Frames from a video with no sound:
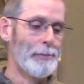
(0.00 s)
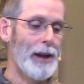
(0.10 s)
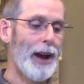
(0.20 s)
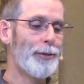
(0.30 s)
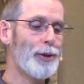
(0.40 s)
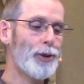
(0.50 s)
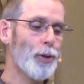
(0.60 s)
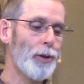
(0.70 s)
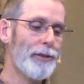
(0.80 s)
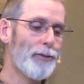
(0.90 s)
Matthew
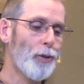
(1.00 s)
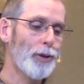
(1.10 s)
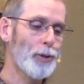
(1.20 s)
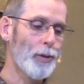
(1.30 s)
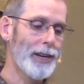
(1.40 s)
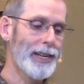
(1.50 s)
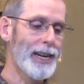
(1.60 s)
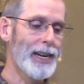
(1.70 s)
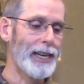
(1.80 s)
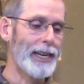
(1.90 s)
24,
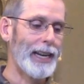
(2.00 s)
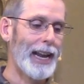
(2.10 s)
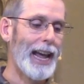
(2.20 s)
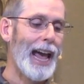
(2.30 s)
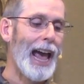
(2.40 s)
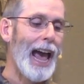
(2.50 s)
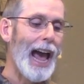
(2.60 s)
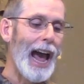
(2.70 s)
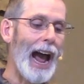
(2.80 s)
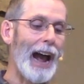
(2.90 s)
29,
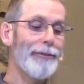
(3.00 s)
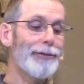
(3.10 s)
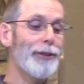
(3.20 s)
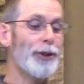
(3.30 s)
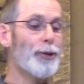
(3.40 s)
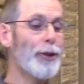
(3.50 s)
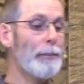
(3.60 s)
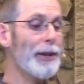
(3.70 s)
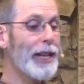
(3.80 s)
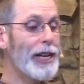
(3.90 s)
after the
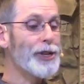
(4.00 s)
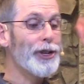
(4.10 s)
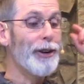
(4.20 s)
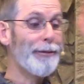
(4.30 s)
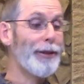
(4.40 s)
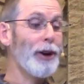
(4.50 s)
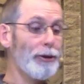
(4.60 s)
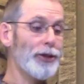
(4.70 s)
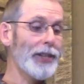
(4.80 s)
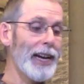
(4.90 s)
tribulation of
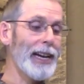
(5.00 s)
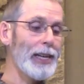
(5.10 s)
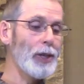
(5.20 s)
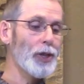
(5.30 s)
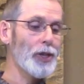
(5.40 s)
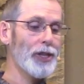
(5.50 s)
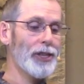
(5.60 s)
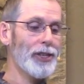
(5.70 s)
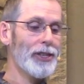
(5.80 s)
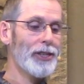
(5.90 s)
those
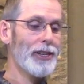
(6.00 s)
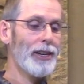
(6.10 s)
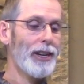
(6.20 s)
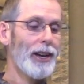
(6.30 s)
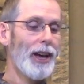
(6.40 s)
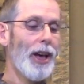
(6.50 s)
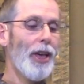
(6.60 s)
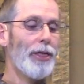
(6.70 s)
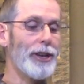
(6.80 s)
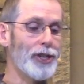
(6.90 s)
days,
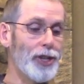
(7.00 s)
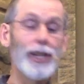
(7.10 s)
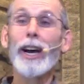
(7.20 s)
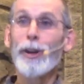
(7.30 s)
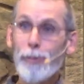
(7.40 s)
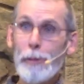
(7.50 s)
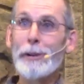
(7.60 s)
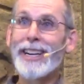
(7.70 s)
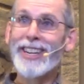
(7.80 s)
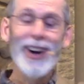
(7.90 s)
the sun will
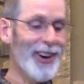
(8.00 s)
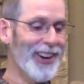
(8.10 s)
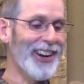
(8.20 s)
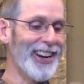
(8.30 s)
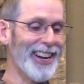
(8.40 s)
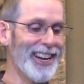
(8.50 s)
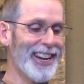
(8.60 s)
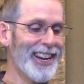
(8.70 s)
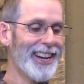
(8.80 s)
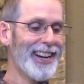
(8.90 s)
be darkened,
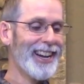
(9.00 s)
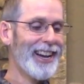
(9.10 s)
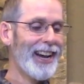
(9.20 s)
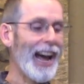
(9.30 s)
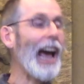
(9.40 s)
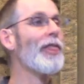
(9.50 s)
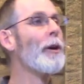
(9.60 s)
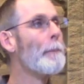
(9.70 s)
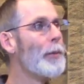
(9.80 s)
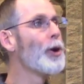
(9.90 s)
and
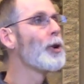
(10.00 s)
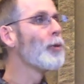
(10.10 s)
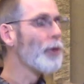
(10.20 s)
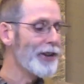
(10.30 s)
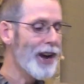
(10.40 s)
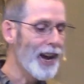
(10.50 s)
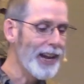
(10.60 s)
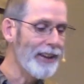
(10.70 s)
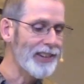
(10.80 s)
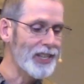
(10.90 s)
the moon will not
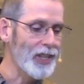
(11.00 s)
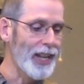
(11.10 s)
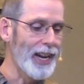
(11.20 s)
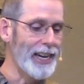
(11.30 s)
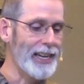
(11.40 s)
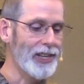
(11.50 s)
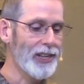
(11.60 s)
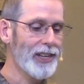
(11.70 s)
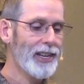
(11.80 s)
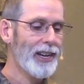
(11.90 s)
give its
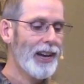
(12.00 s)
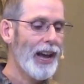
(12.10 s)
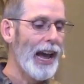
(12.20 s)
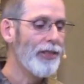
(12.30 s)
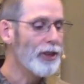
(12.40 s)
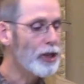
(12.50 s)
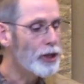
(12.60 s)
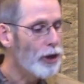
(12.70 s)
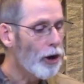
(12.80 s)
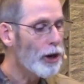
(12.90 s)
light and the
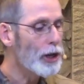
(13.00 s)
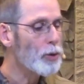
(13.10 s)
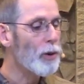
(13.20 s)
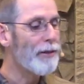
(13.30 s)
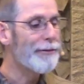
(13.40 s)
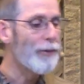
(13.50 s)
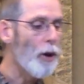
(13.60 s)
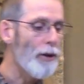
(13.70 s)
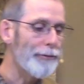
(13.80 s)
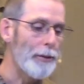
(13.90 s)
stars will
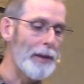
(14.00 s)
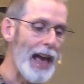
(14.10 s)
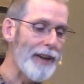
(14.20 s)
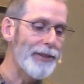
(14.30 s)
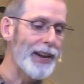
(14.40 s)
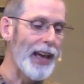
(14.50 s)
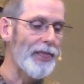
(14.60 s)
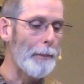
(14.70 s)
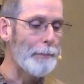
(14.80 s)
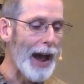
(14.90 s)
fall from heaven,
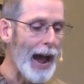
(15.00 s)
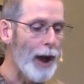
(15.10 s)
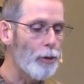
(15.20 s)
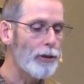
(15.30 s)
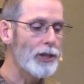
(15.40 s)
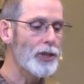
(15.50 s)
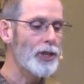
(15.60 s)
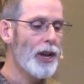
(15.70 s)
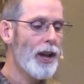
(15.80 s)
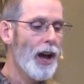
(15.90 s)
and the powers
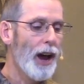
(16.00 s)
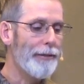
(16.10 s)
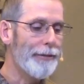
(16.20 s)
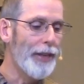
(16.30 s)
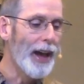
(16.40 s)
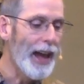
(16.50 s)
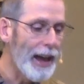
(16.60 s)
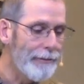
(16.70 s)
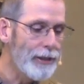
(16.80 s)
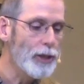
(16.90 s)
of the
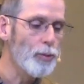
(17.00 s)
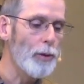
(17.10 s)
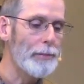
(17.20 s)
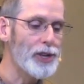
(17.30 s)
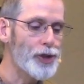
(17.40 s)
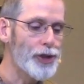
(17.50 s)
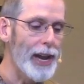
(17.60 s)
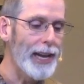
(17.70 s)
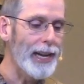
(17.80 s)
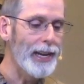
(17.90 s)
heavens will be
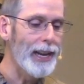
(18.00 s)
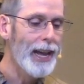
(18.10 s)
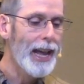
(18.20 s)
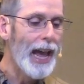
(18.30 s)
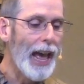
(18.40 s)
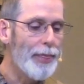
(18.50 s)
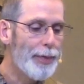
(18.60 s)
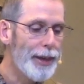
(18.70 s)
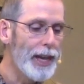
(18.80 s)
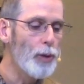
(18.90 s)
shaken, and
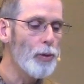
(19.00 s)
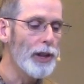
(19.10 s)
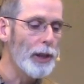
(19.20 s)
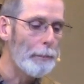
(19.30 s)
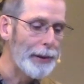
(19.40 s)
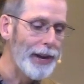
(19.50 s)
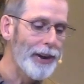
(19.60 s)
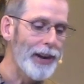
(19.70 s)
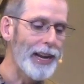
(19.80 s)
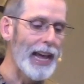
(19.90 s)
then will
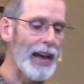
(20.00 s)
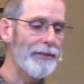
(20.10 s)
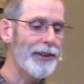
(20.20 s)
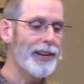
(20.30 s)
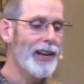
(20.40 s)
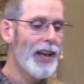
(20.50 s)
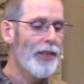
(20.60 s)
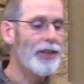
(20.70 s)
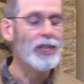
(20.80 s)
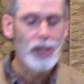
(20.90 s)
appear in heaven
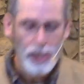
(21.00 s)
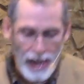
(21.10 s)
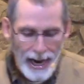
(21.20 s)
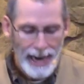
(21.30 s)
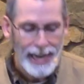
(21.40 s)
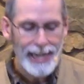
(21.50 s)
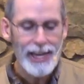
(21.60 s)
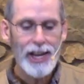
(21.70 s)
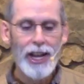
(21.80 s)
the sign